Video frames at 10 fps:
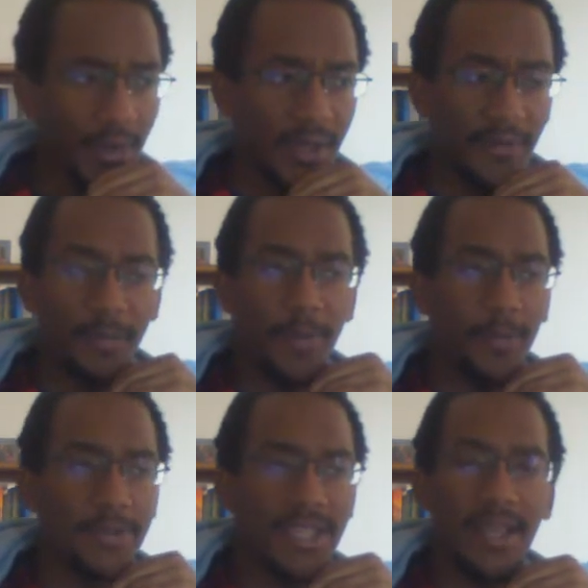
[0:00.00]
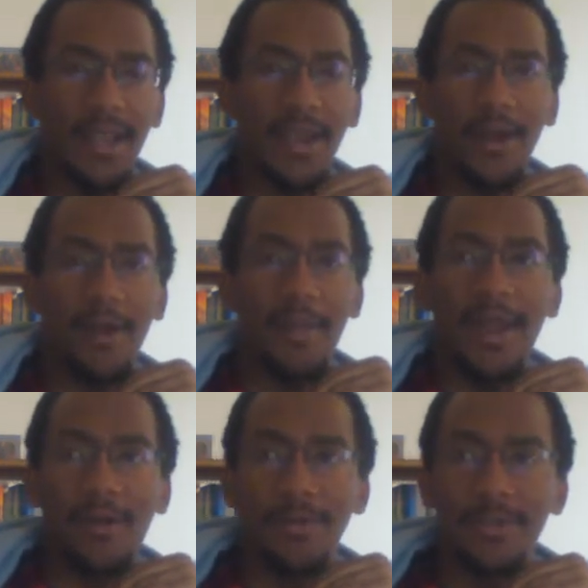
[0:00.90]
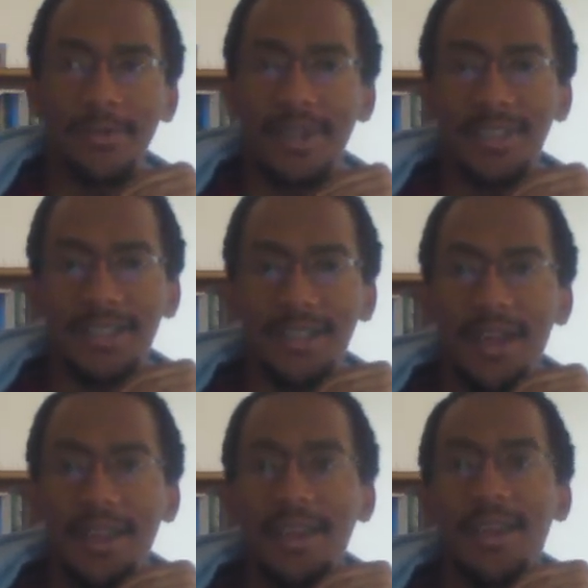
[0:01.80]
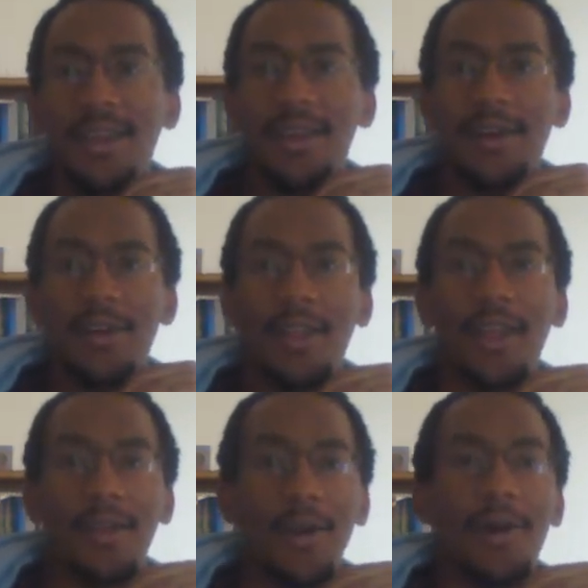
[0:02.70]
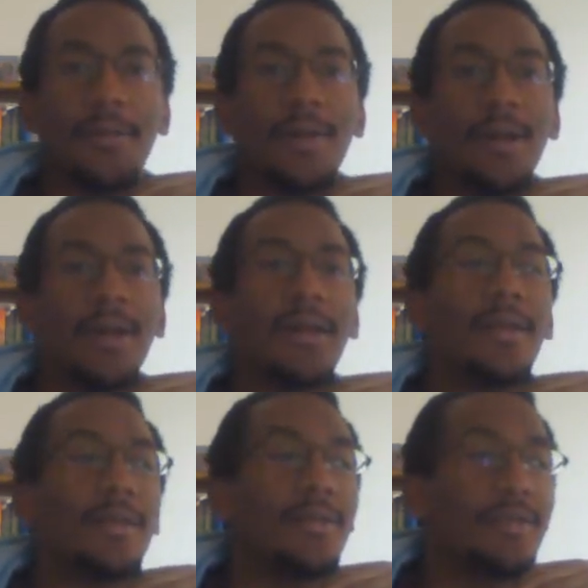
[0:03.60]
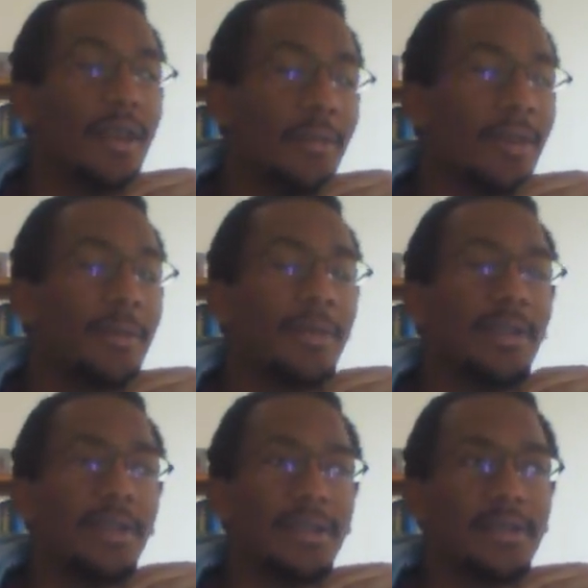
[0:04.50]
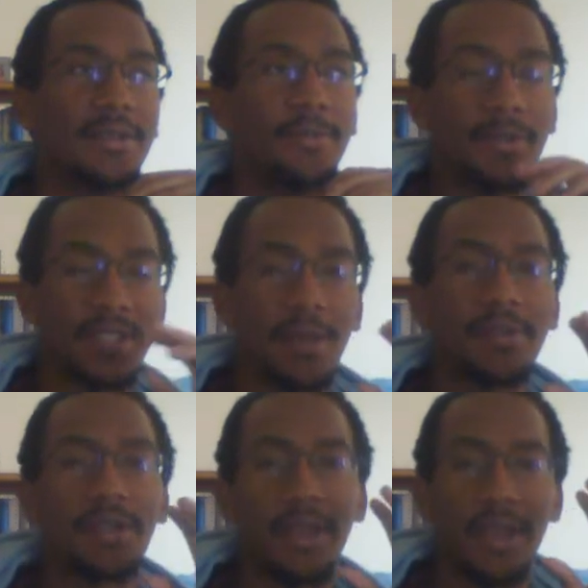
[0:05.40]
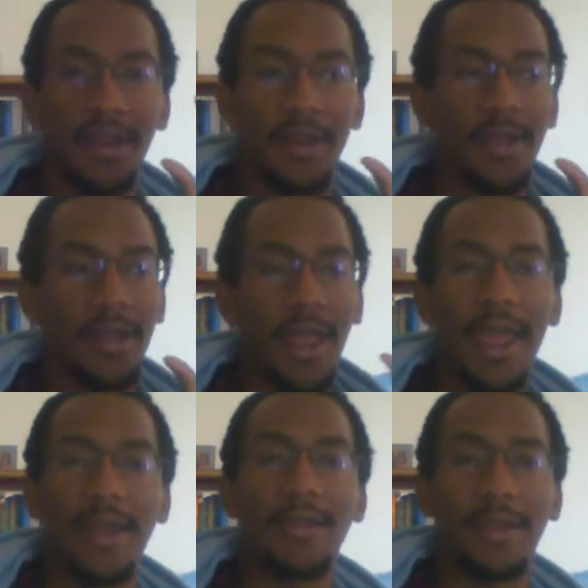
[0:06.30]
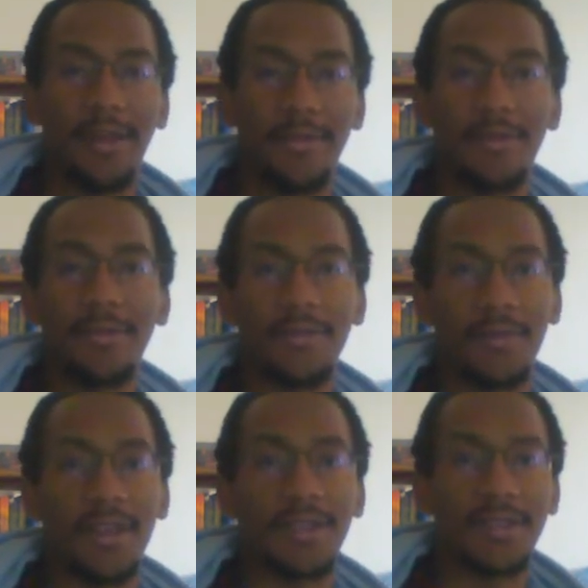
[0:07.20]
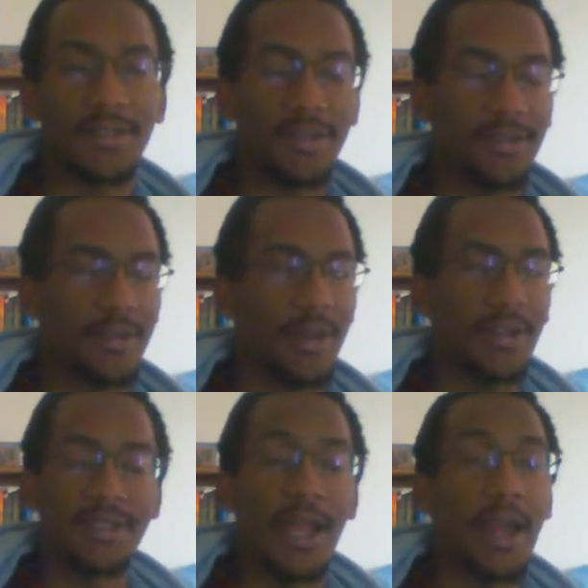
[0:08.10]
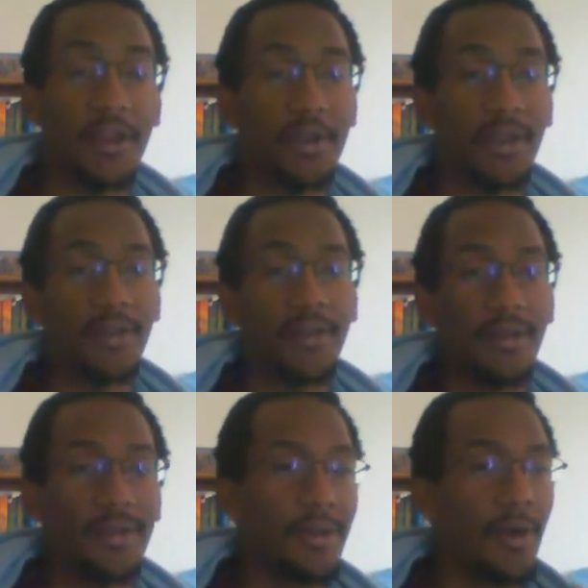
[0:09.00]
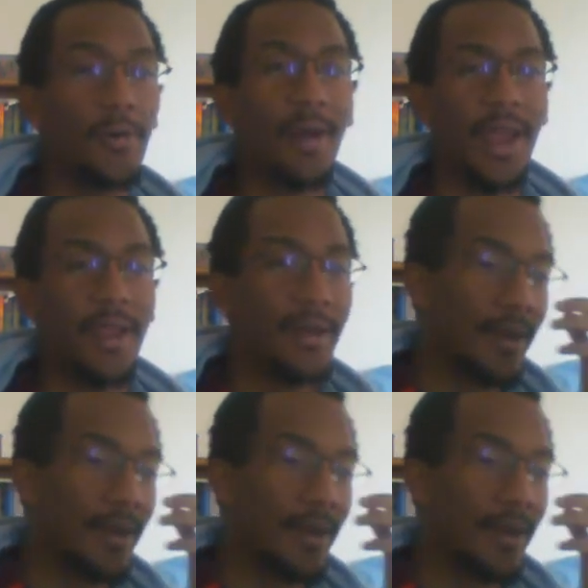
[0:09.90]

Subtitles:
If people say like, "Oh man, cruiserweights suck" and all that, no. WWE's perception and handling of the cruiserweights is not good. No way.